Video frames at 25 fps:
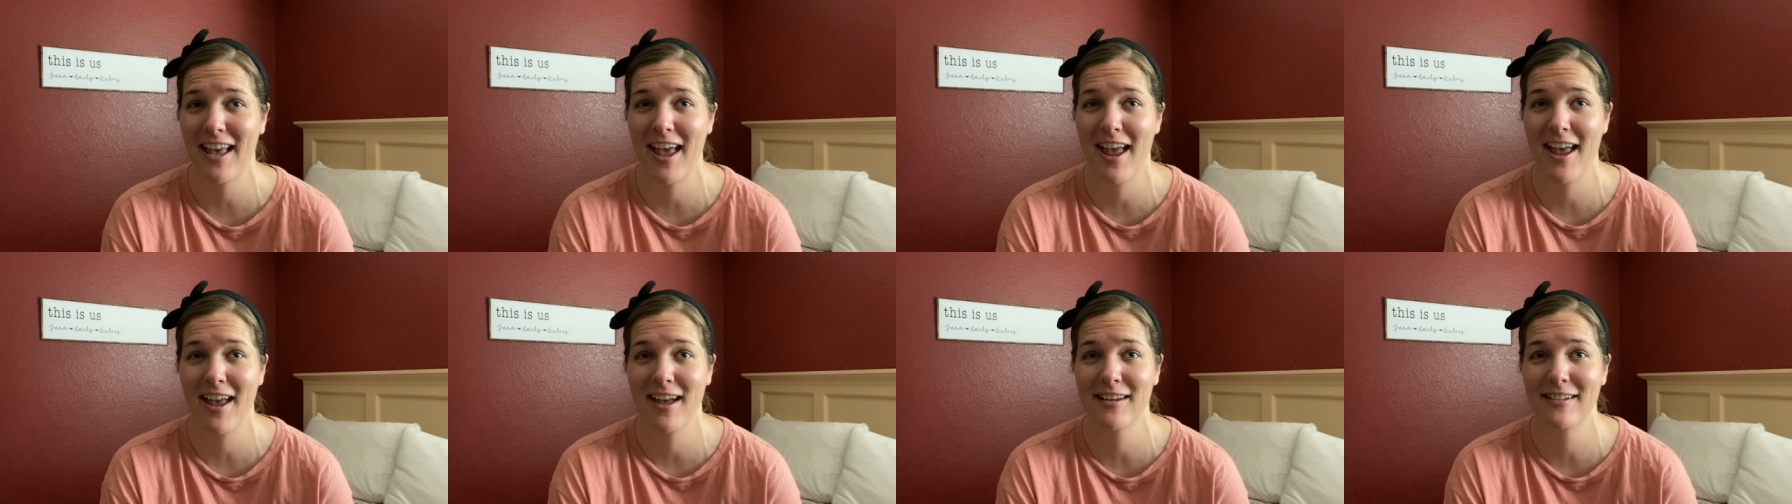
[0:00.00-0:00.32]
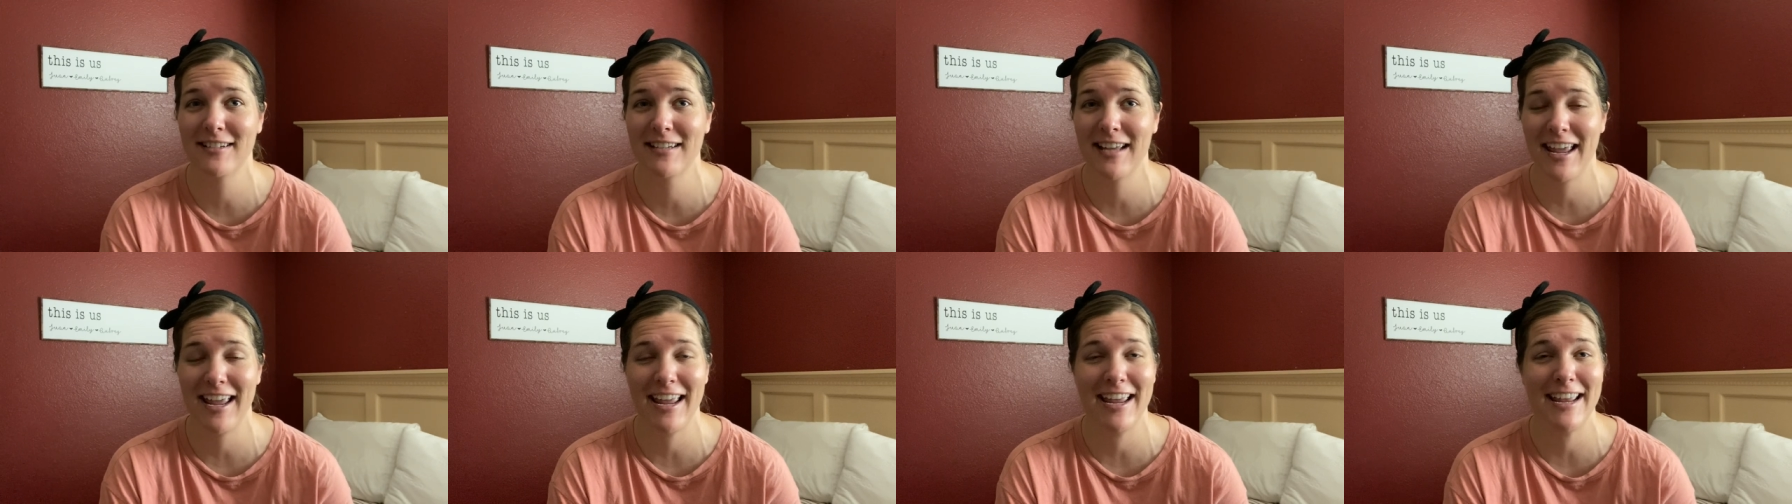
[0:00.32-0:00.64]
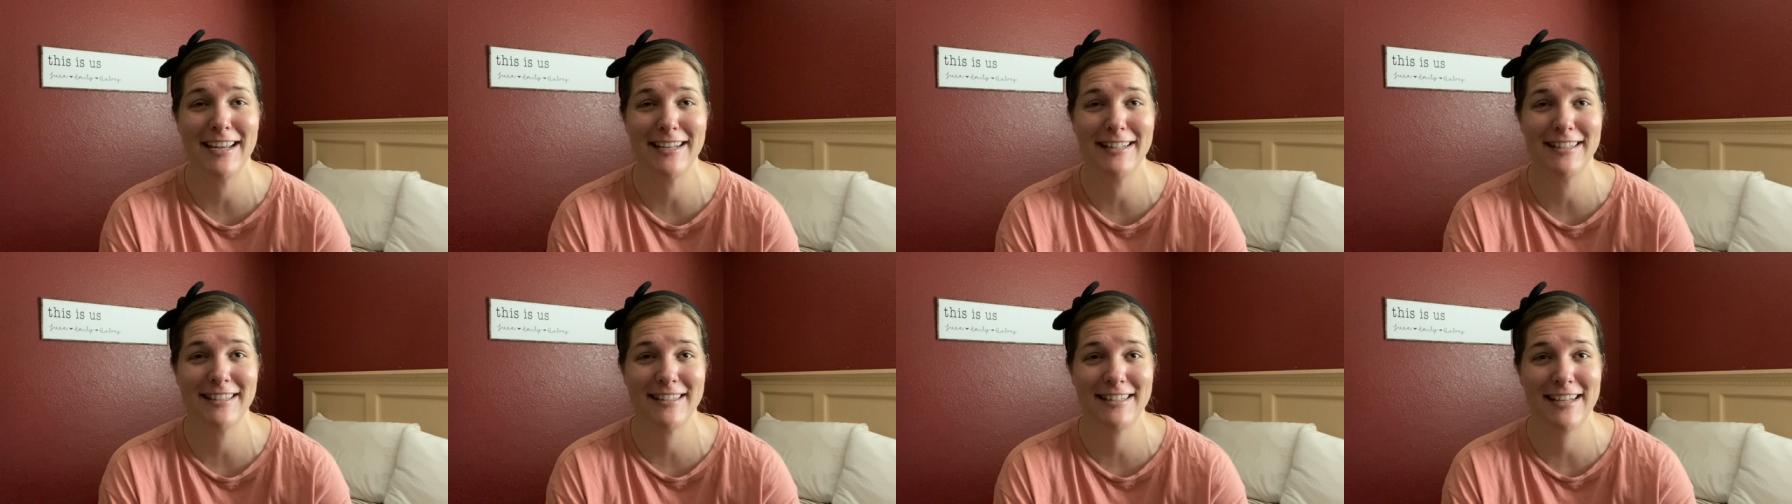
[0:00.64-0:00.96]
and
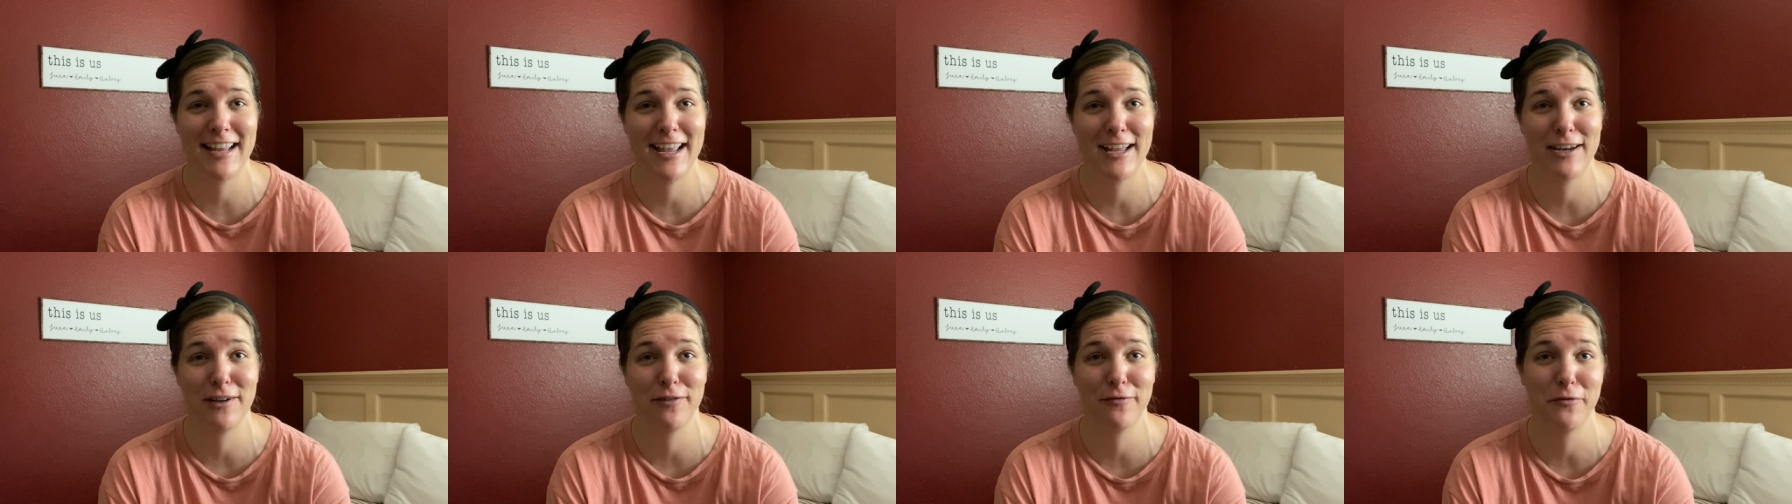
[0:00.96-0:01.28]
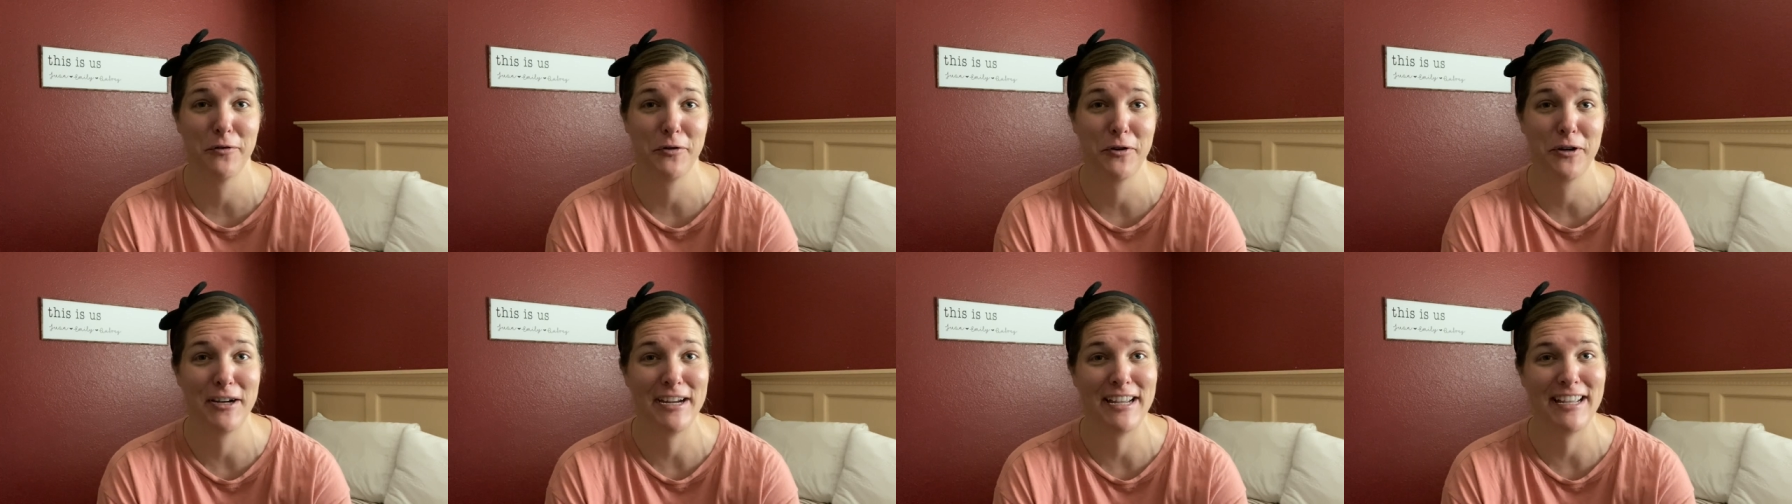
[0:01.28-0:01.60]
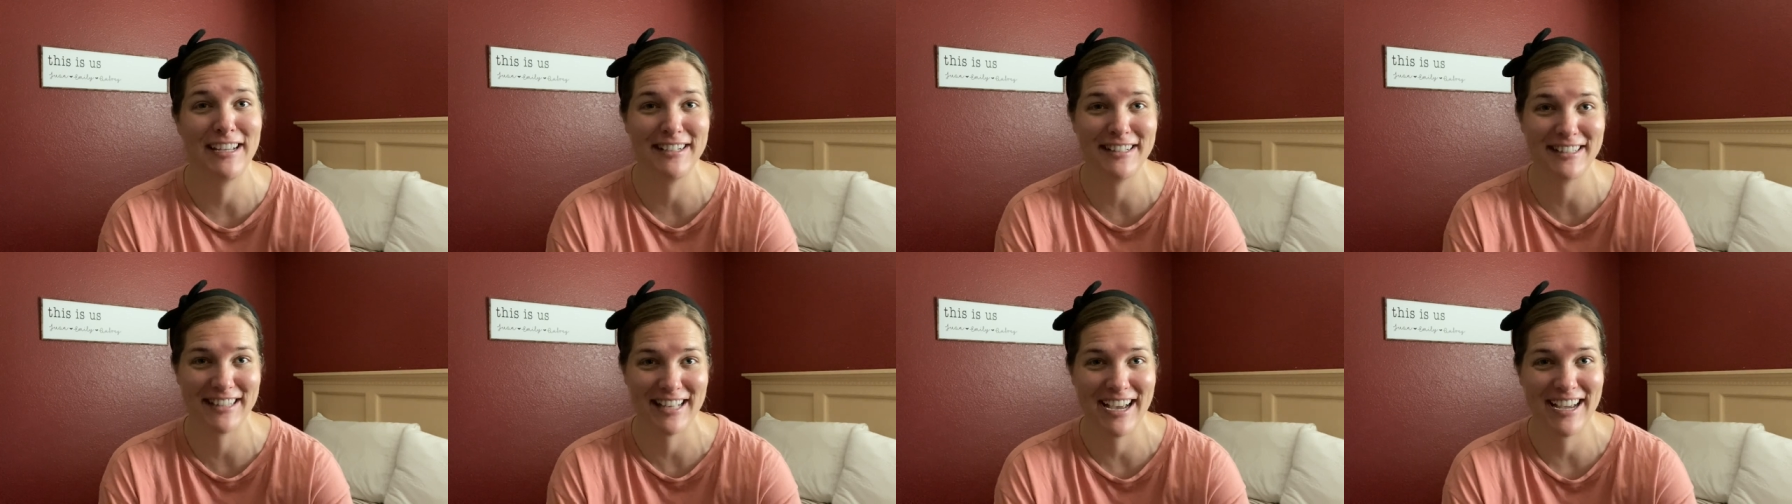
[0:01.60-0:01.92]
A's stand for
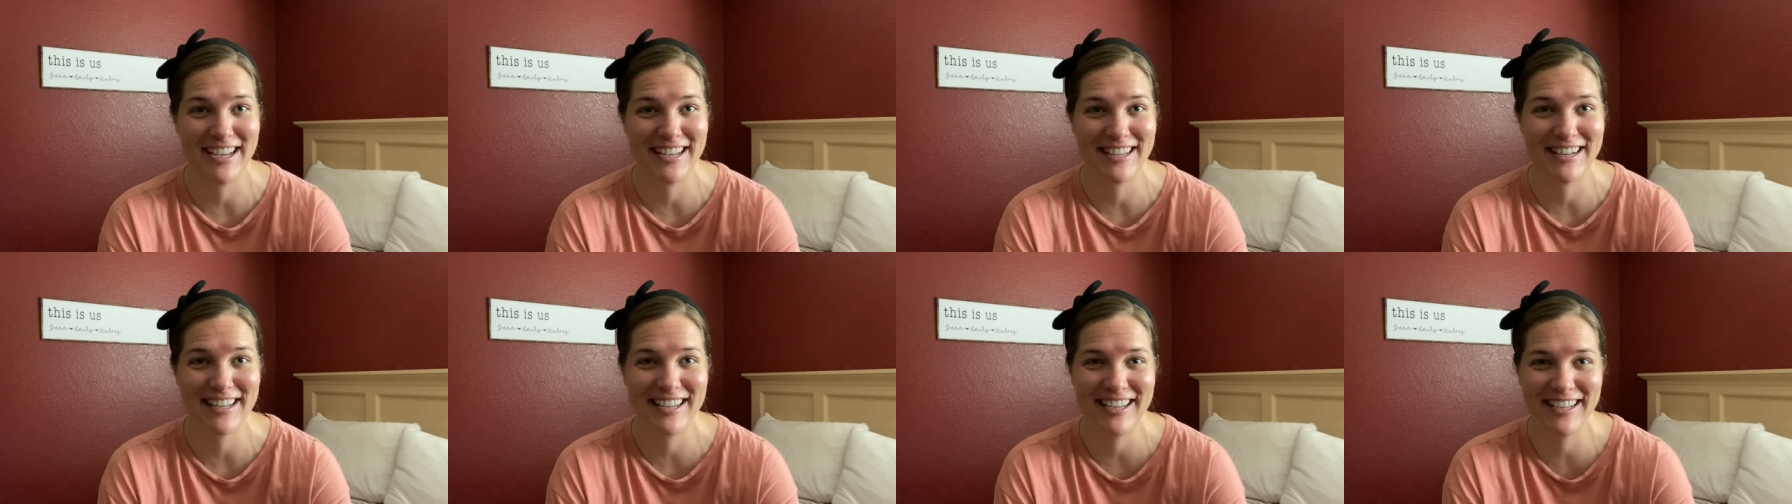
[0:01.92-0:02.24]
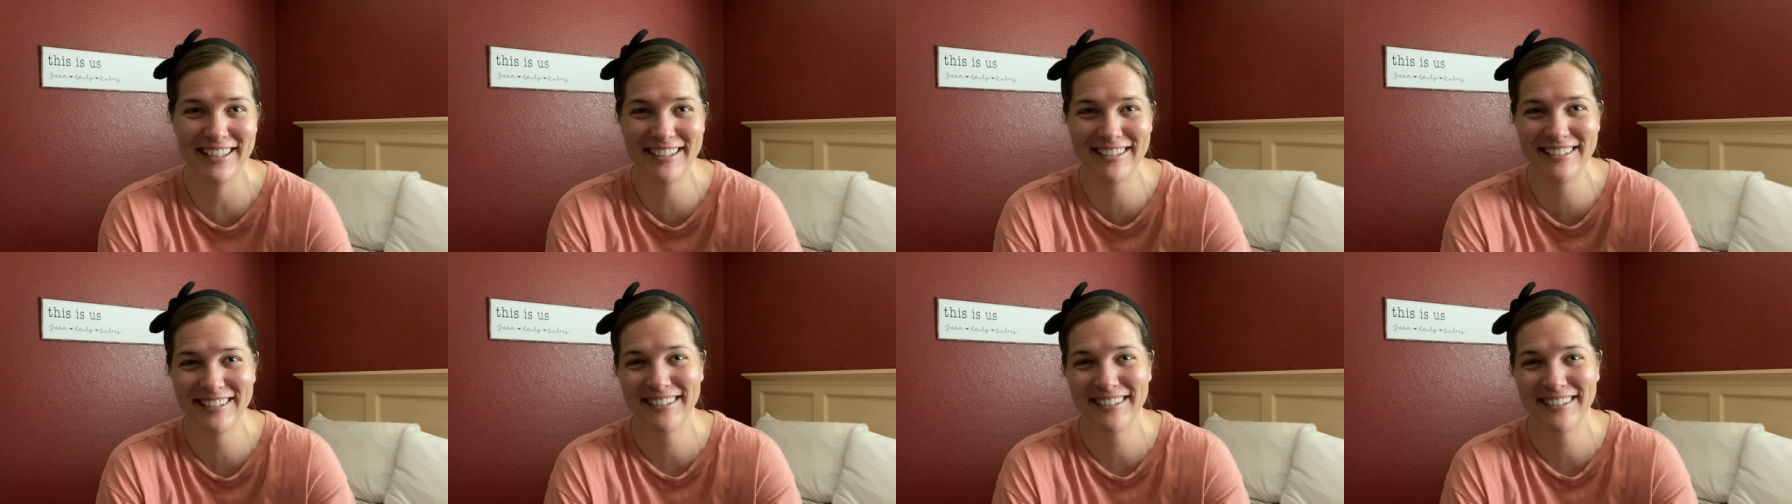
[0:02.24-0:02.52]
anxiety.